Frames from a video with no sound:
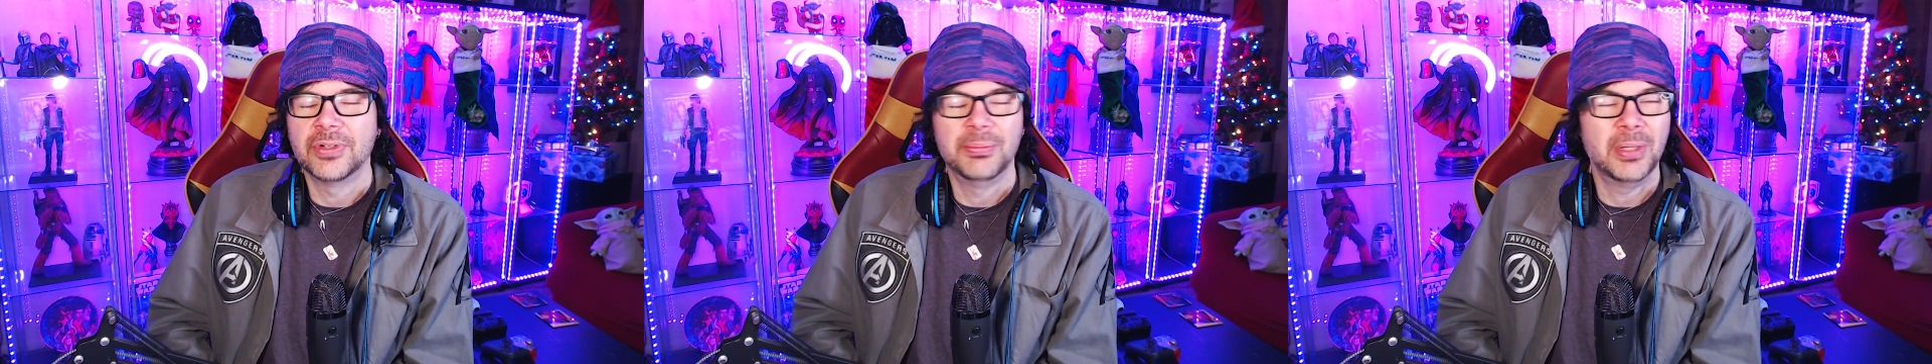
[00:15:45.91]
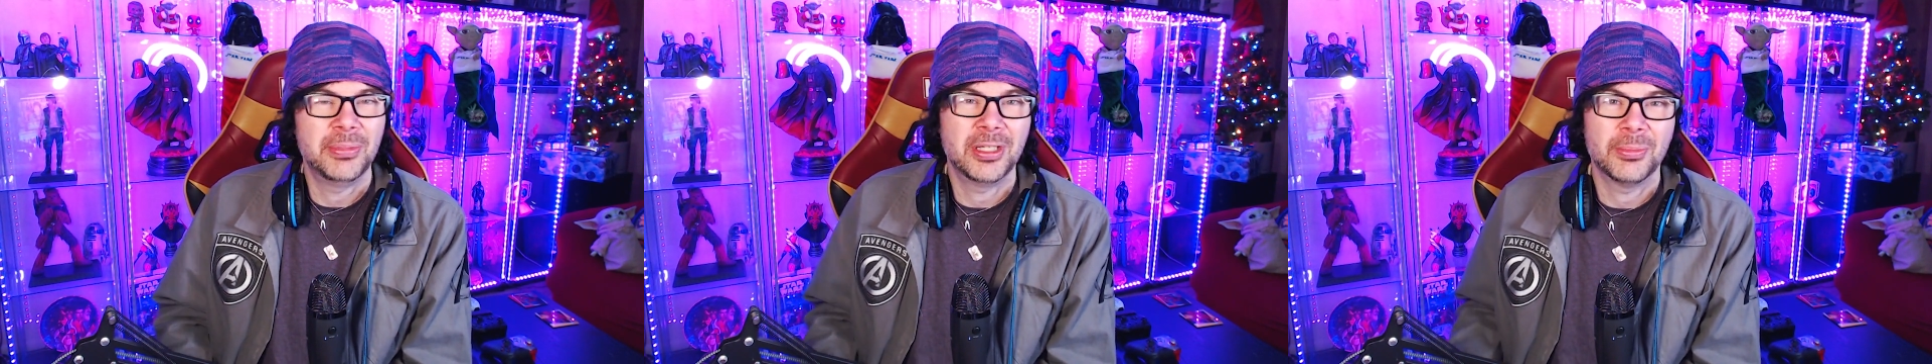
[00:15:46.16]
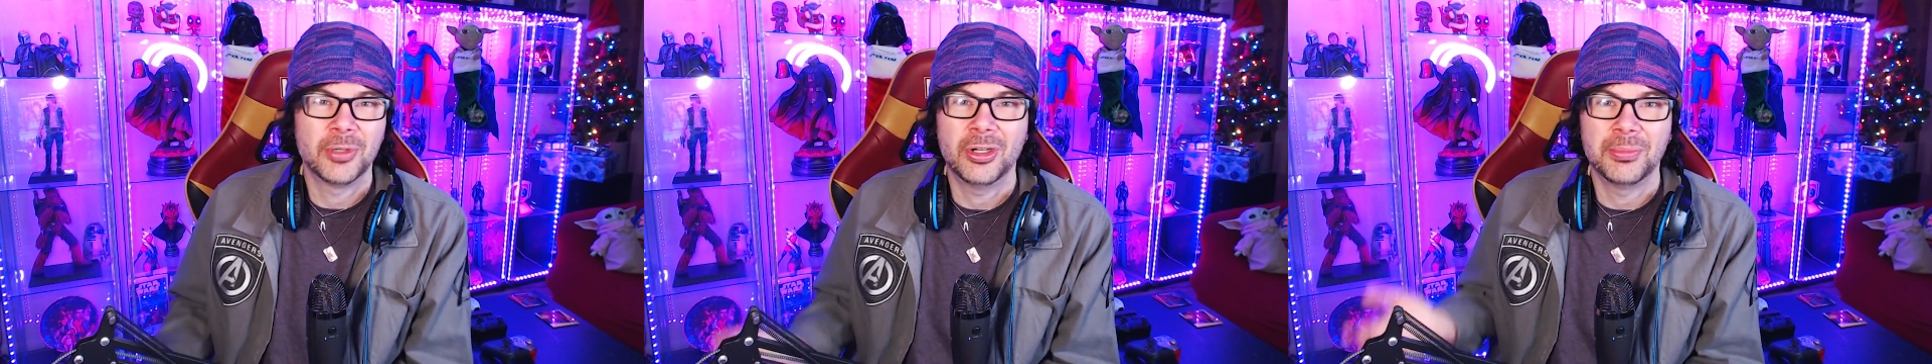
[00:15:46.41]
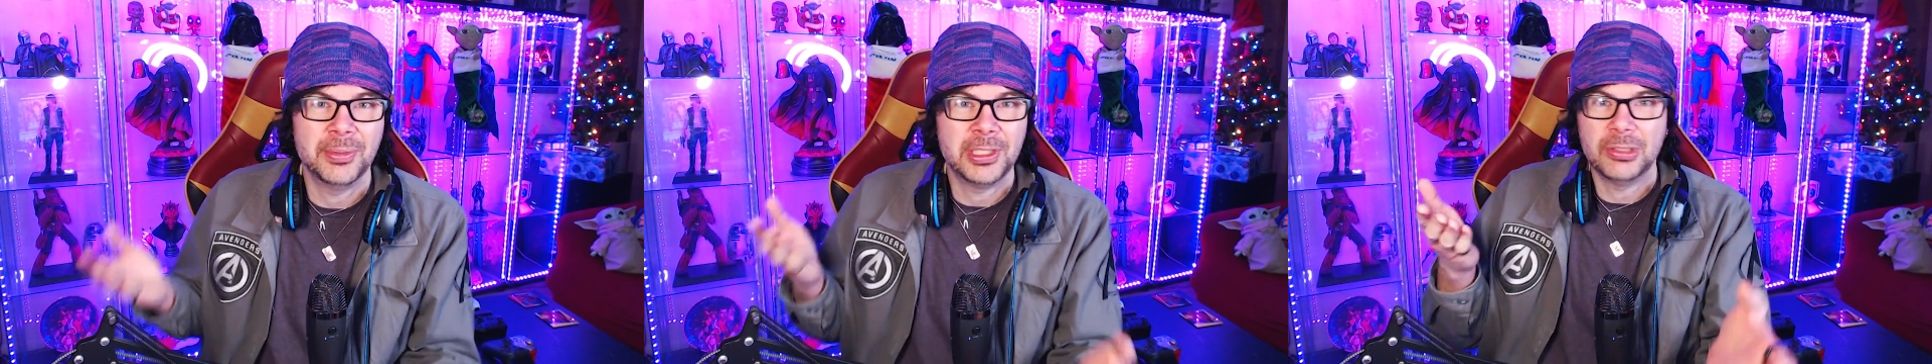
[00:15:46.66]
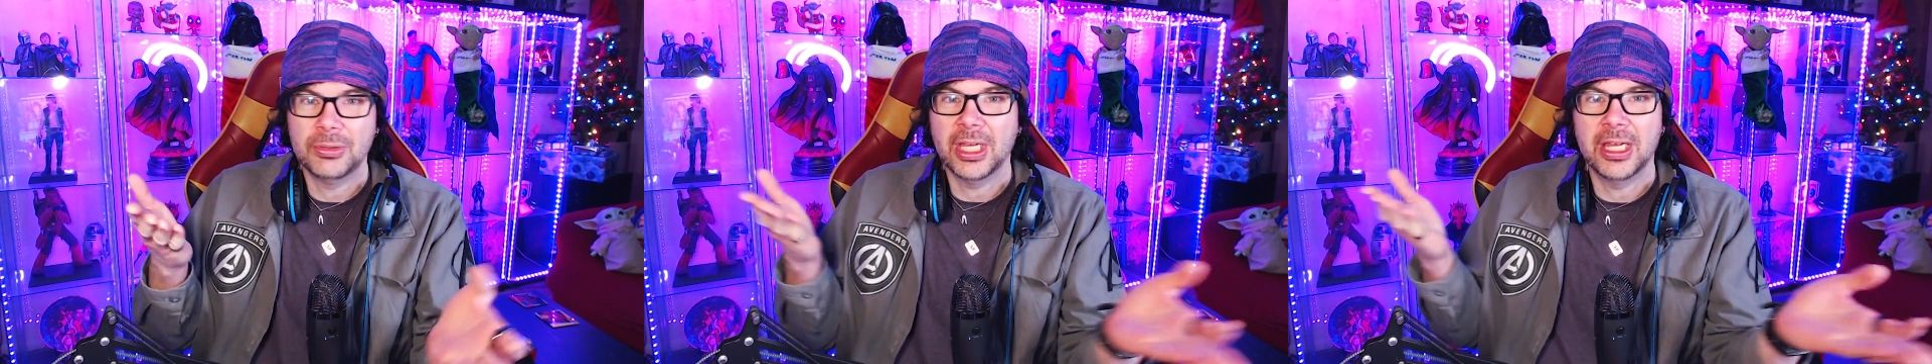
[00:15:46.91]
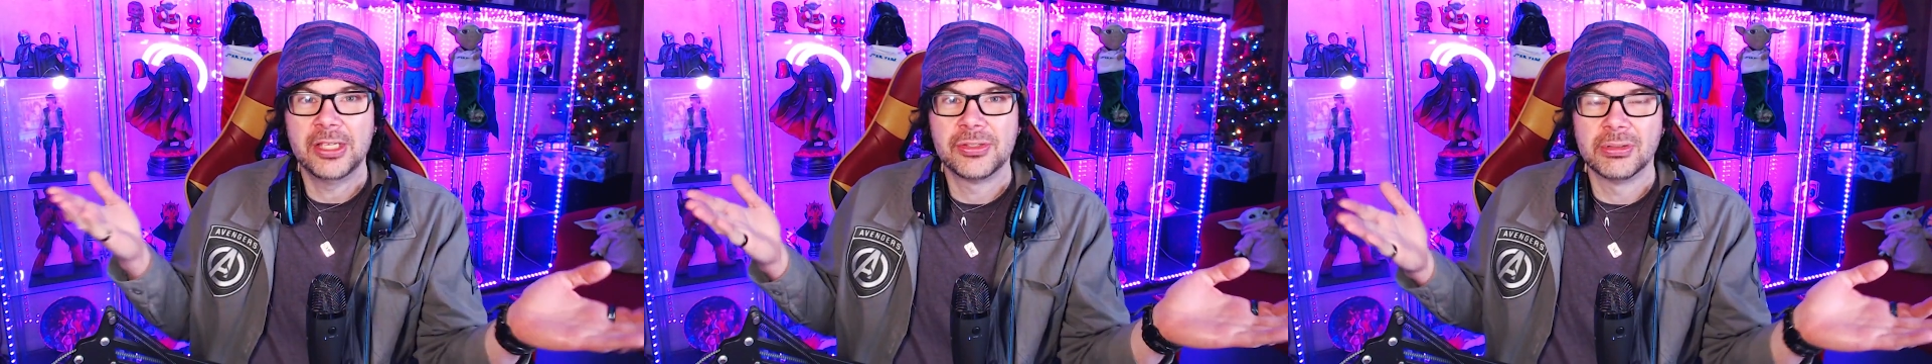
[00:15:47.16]
Maybe I'm wrong. Maybe you
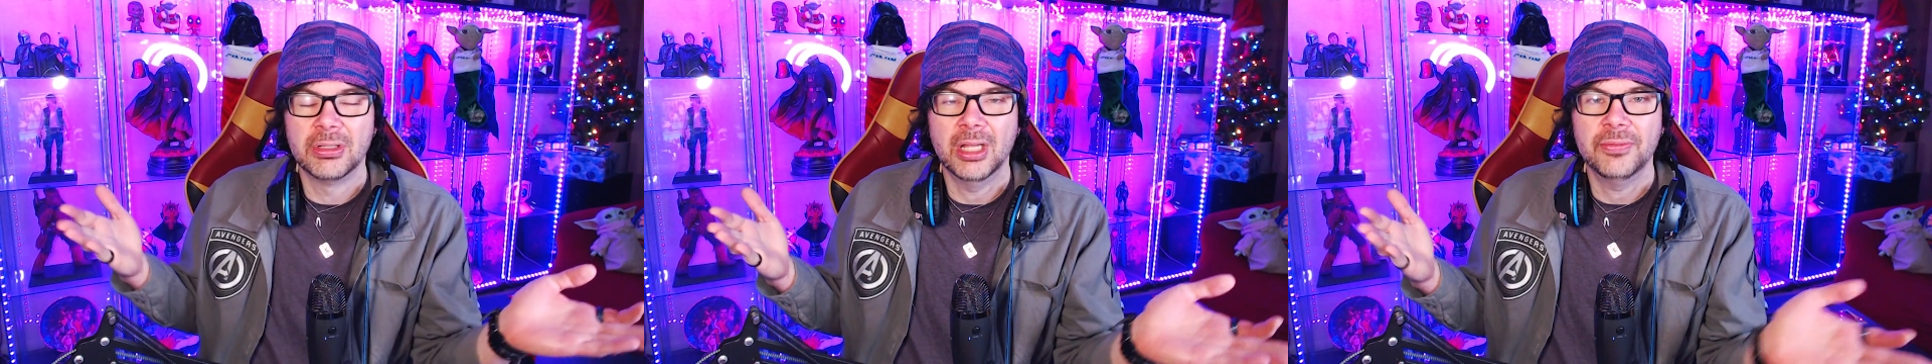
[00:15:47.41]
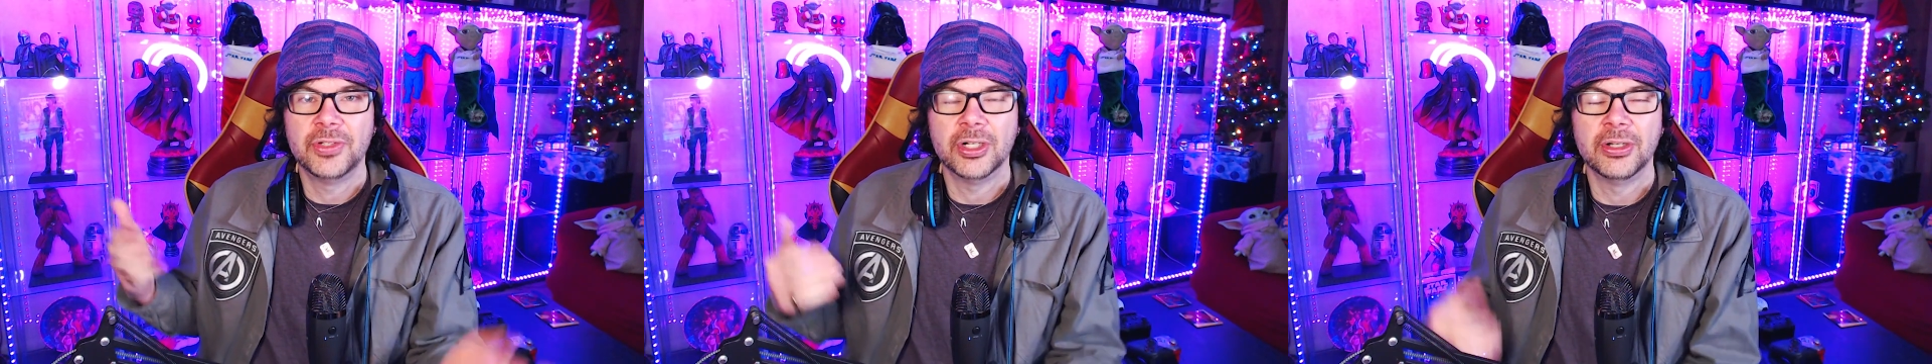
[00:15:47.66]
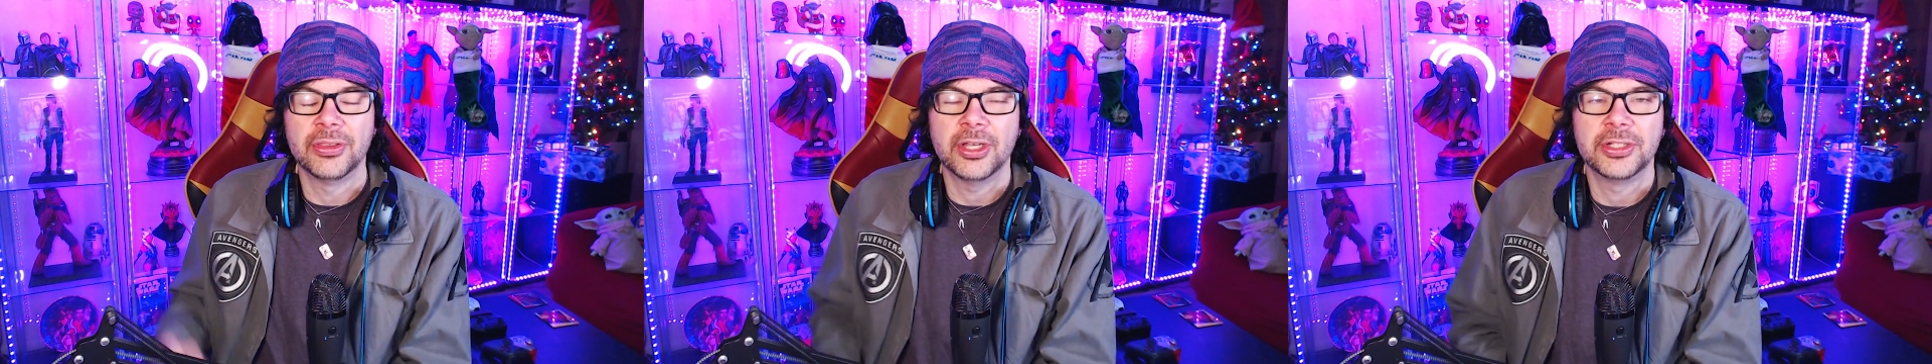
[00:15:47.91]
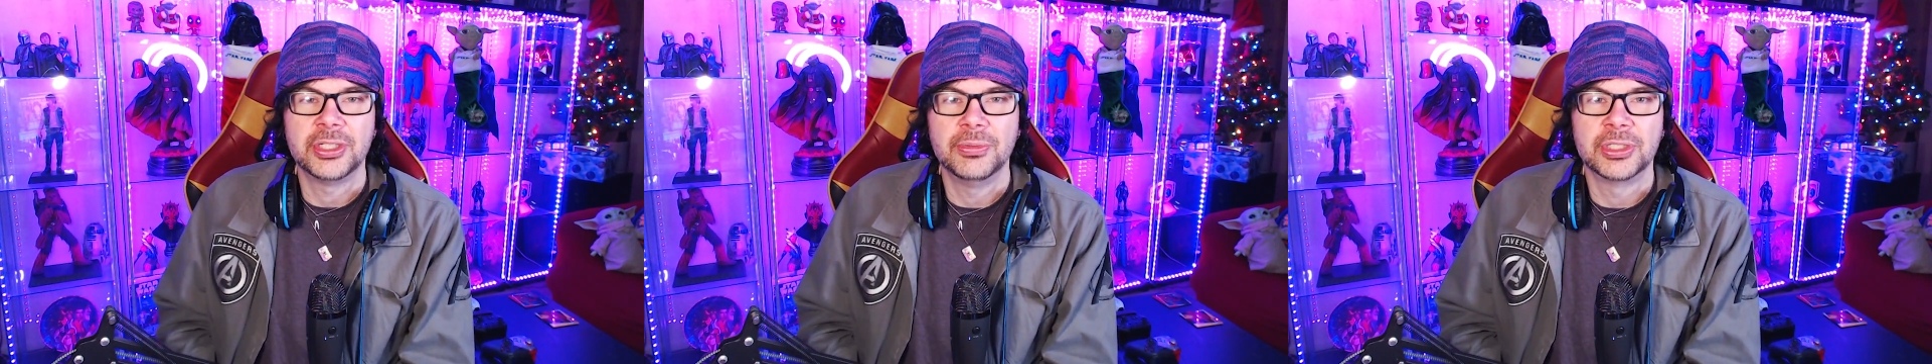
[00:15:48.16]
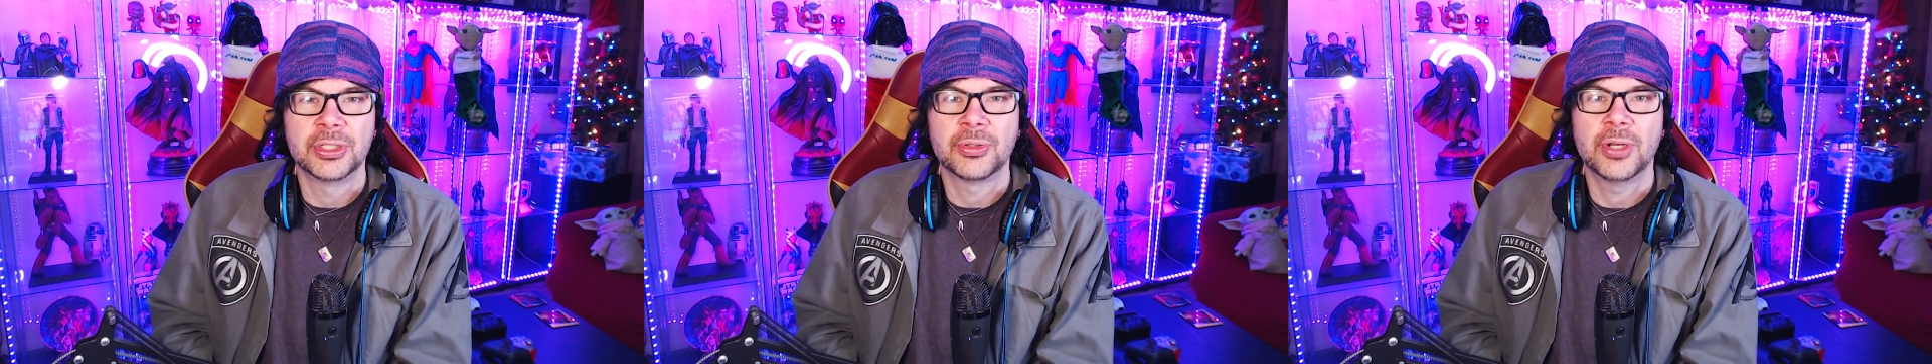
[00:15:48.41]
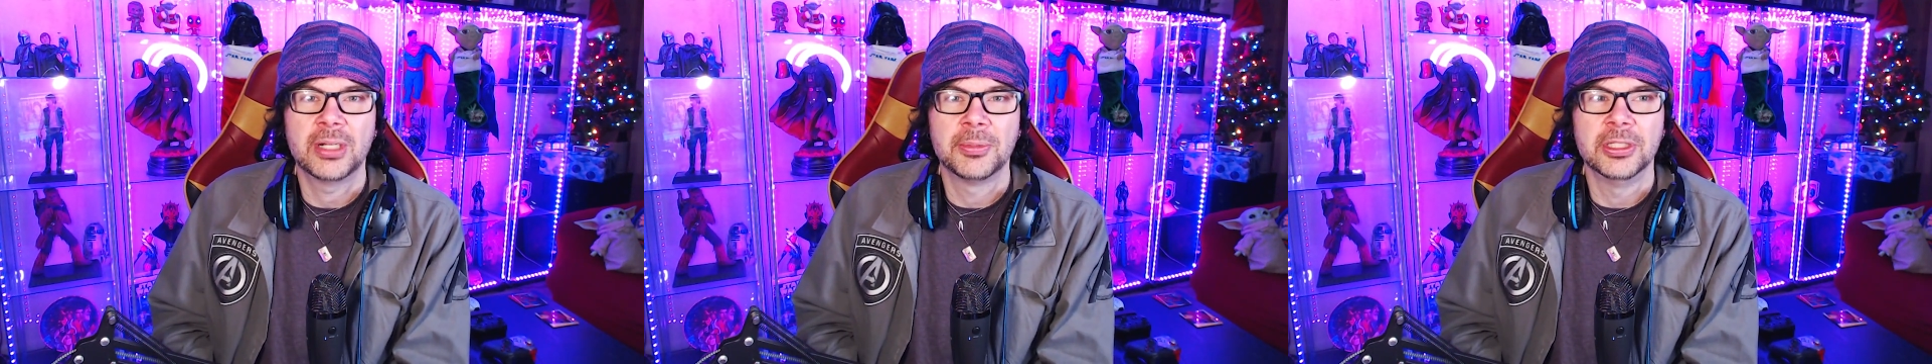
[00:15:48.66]
guys loved her and thought she was
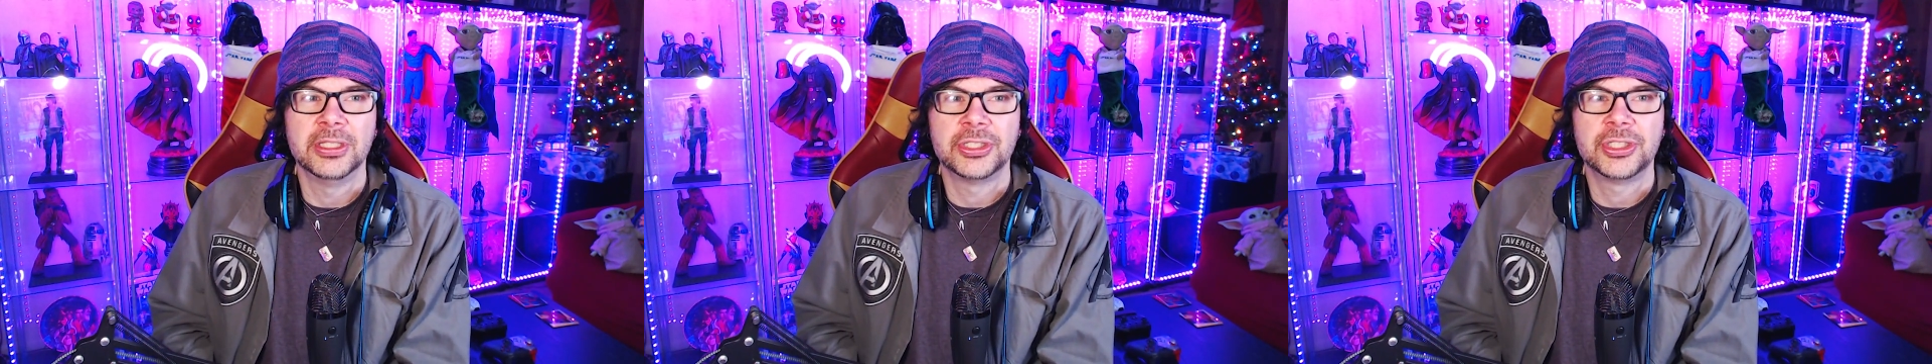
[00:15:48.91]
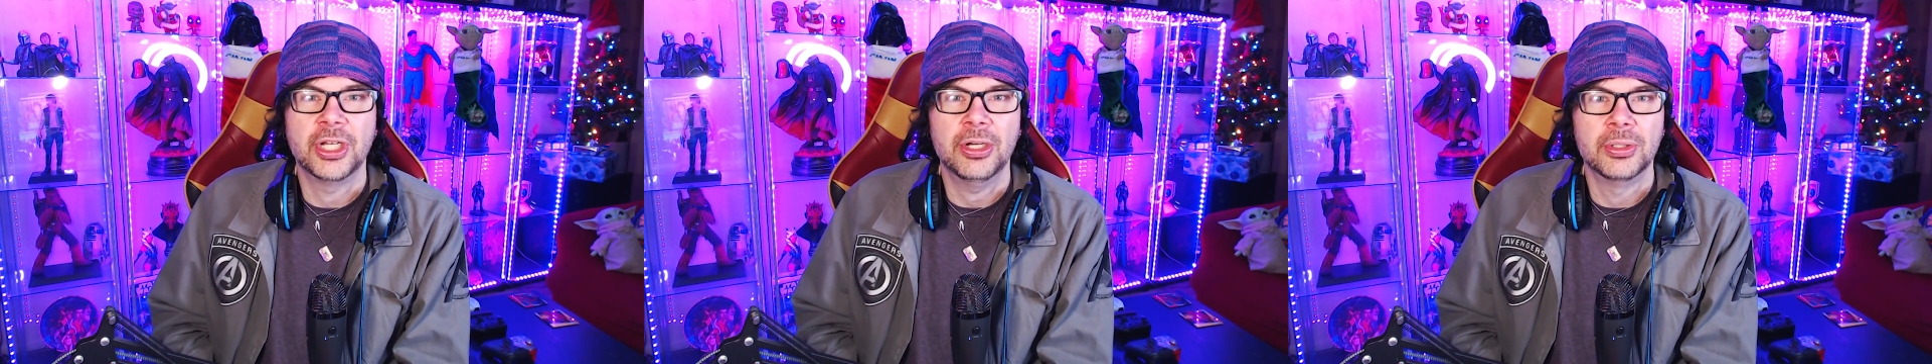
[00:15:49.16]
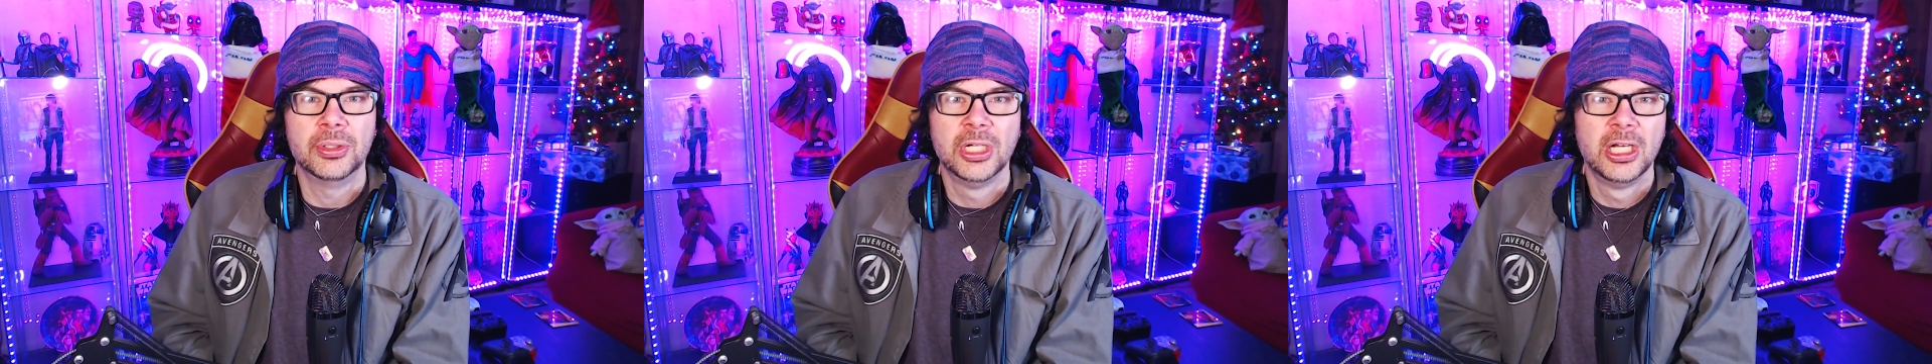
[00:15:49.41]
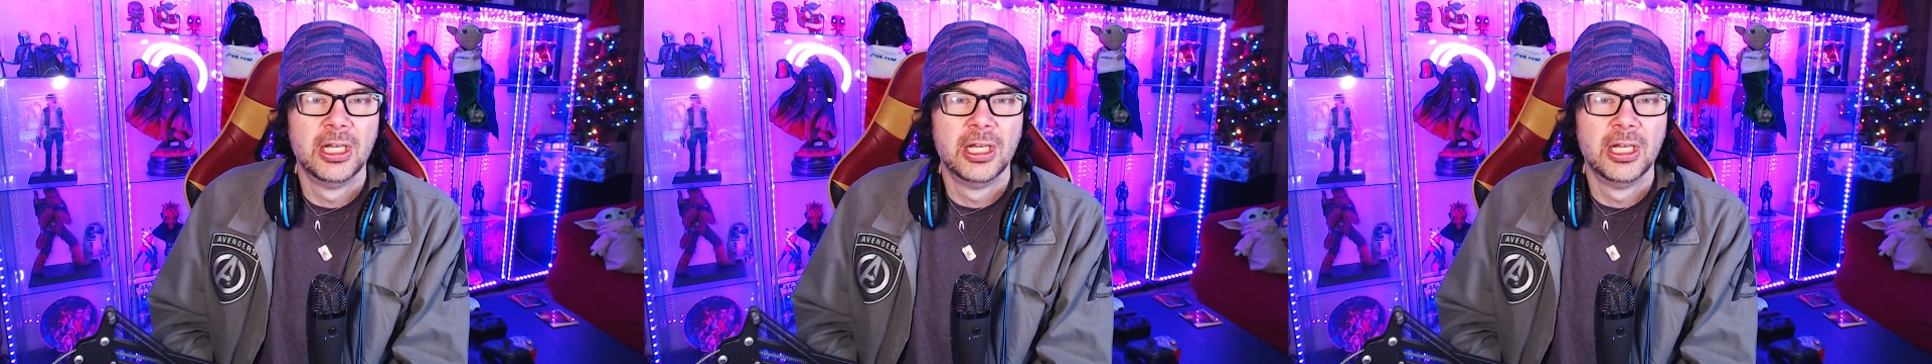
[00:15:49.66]
incredible in the show.